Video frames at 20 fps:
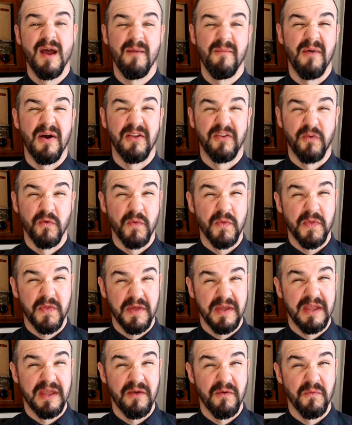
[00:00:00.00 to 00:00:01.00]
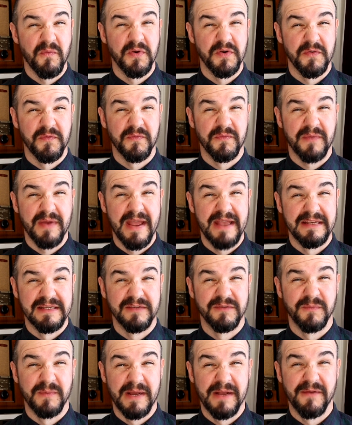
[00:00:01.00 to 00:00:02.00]
but I don't think it would have
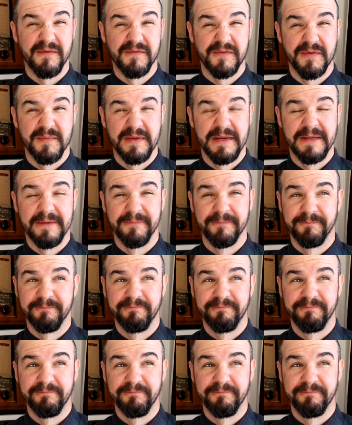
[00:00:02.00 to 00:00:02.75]
ended well for me.